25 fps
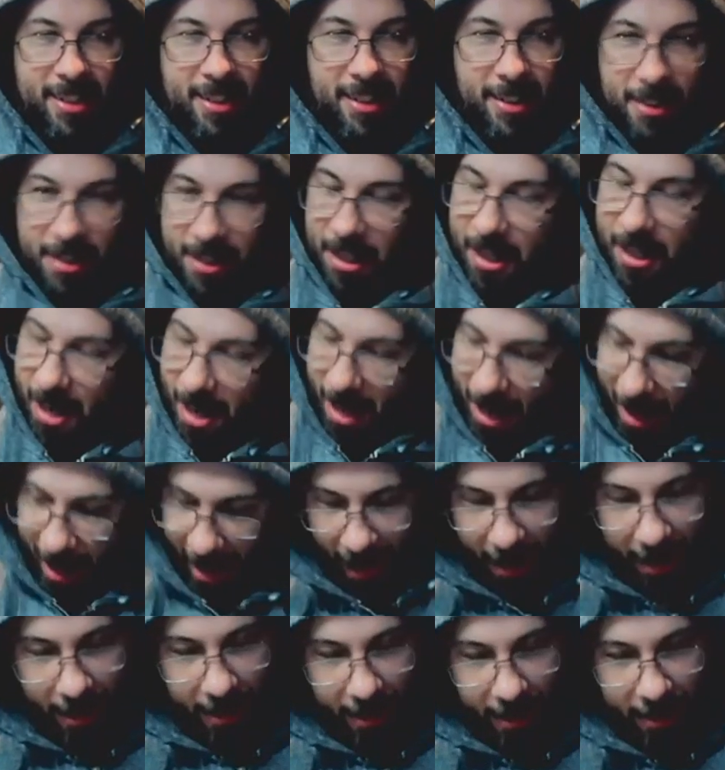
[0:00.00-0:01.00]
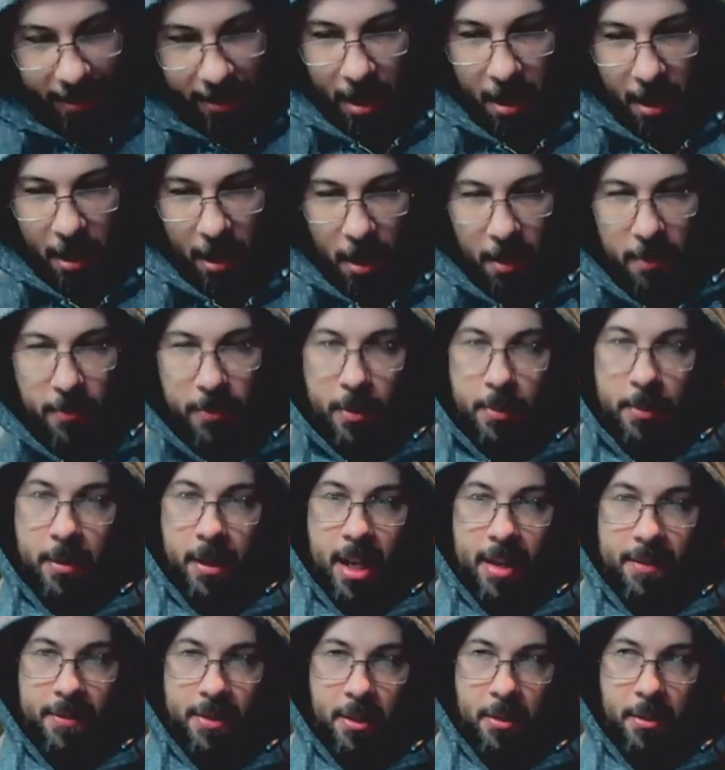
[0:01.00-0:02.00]
Yeah, hopefully we'll
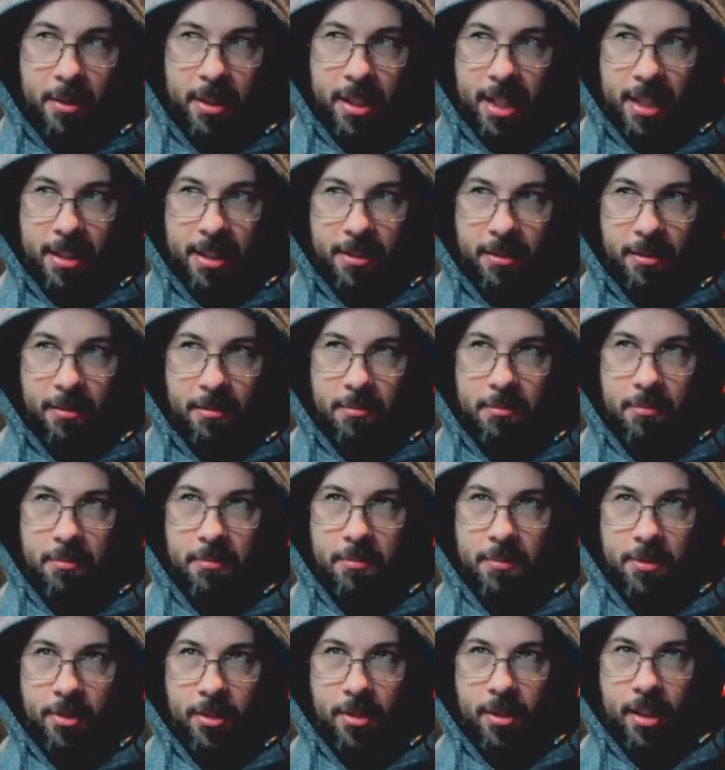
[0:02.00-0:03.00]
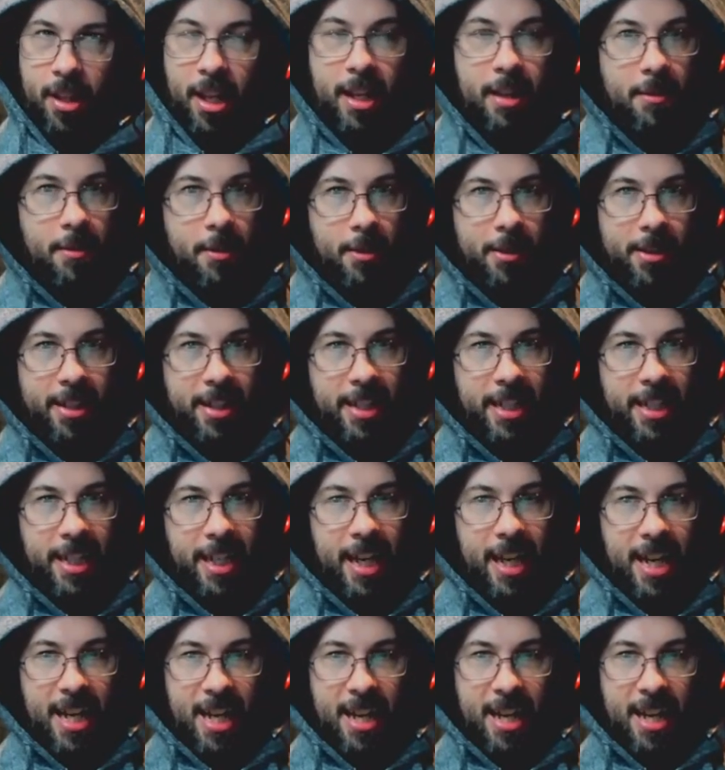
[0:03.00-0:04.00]
have you on again later on in the
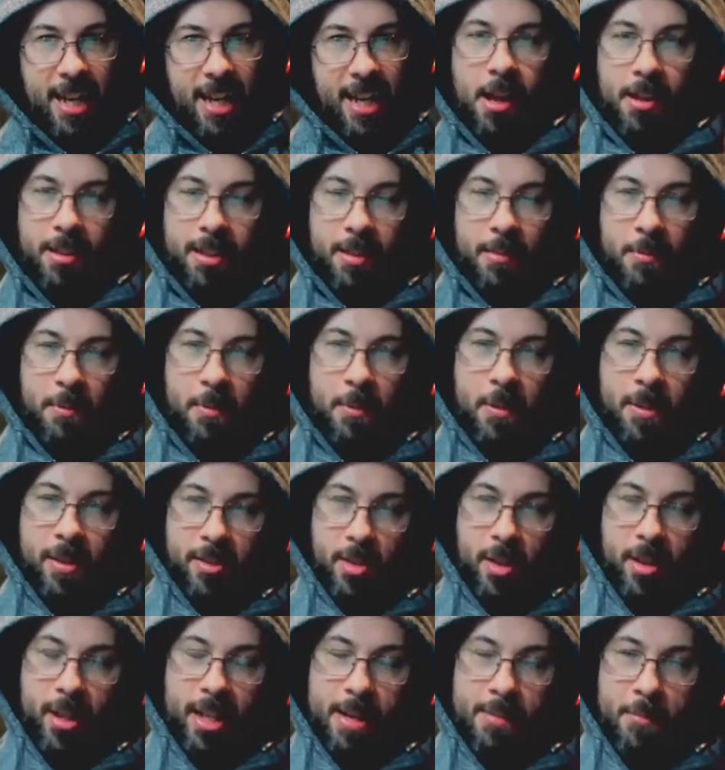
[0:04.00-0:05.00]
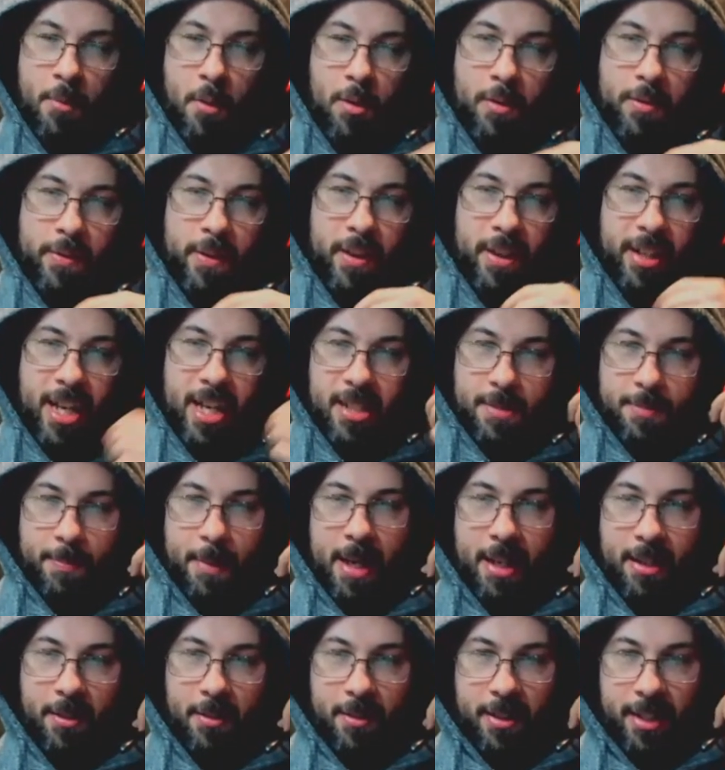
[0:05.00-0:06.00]
year. I think we want to try and get more of our guests
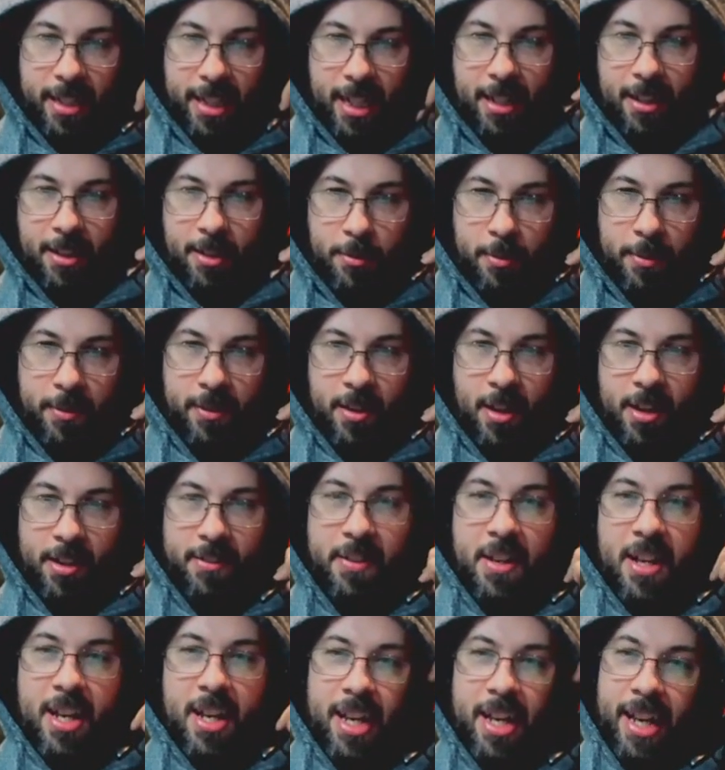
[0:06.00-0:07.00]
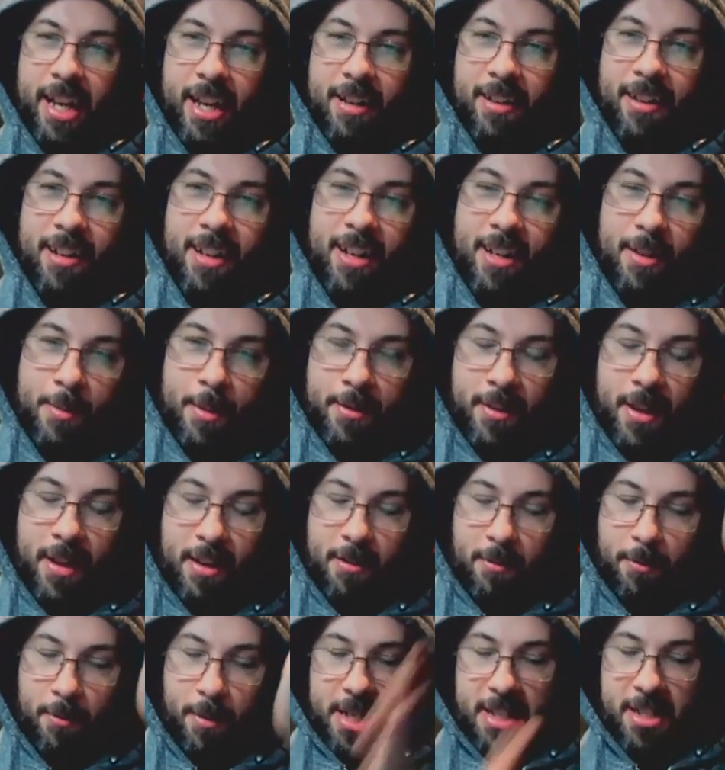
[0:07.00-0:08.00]
back on again, because we've hit
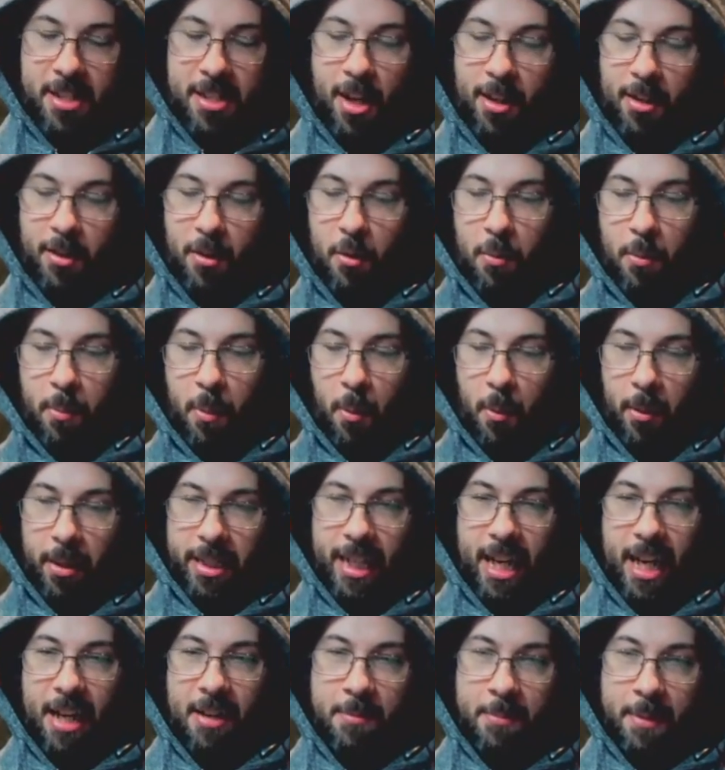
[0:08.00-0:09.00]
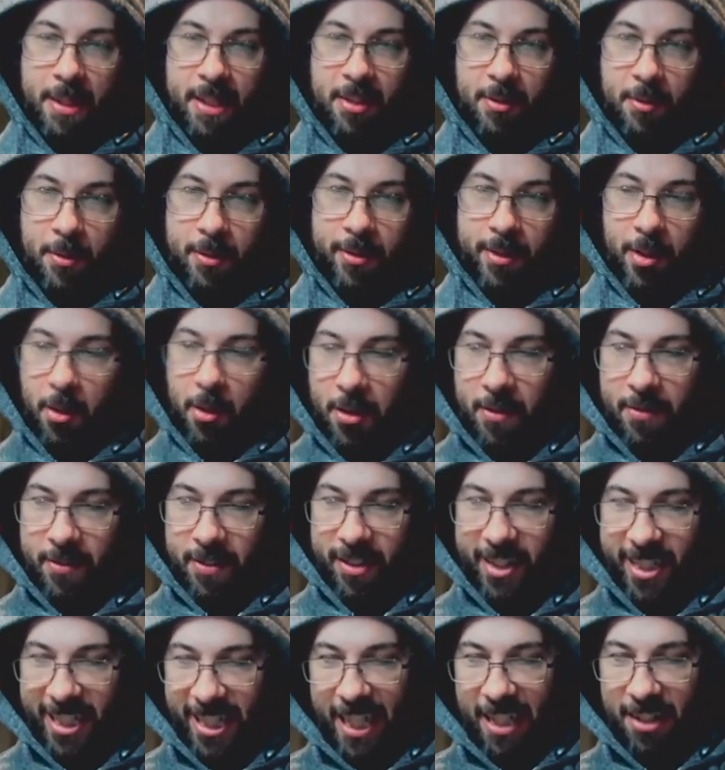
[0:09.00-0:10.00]
recycle point now, because we've gone
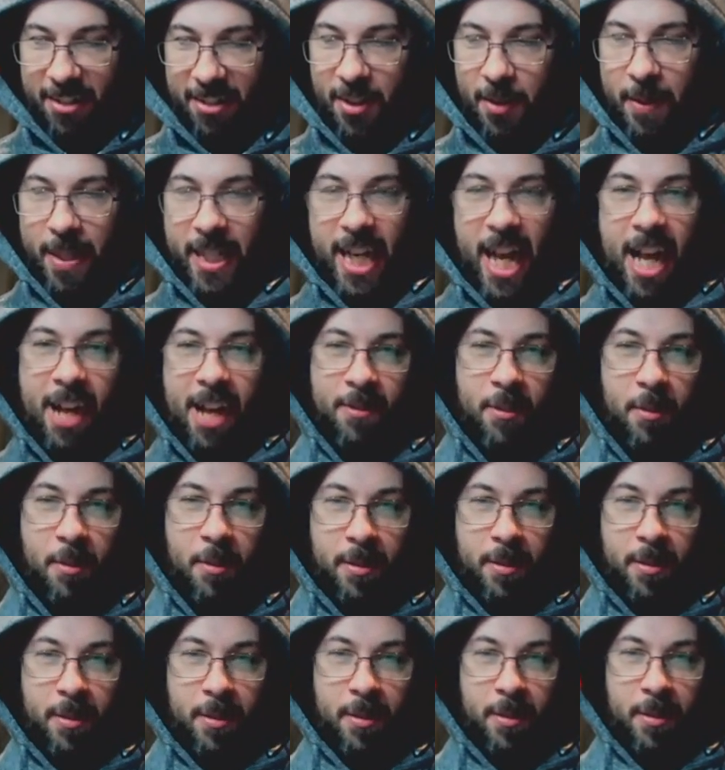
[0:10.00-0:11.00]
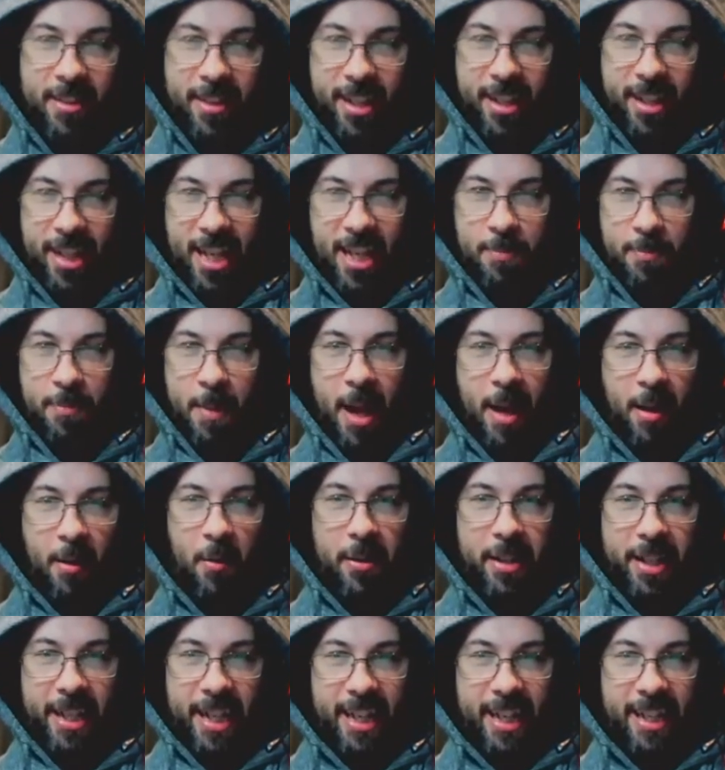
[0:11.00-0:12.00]
over a year, so we can have all our other guests back
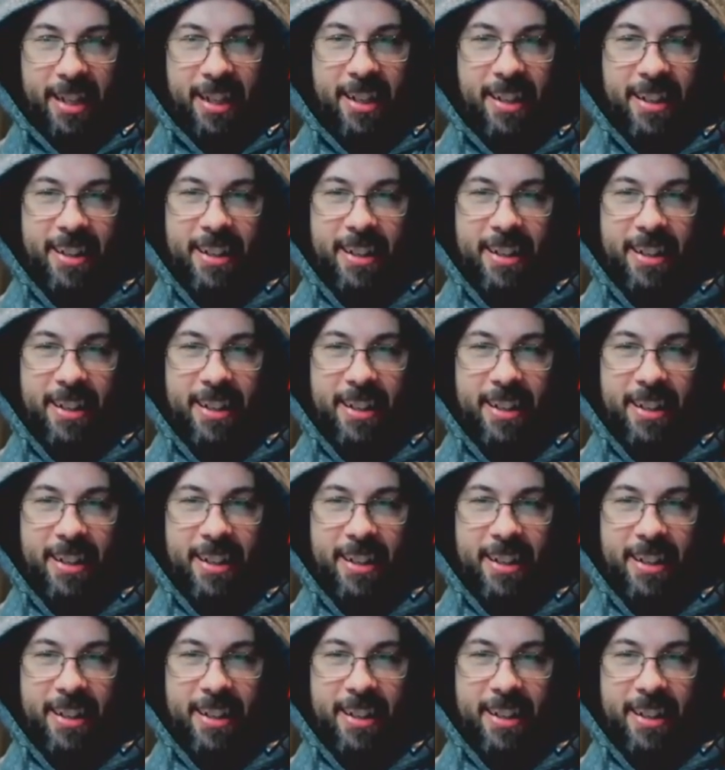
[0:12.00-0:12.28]
on again.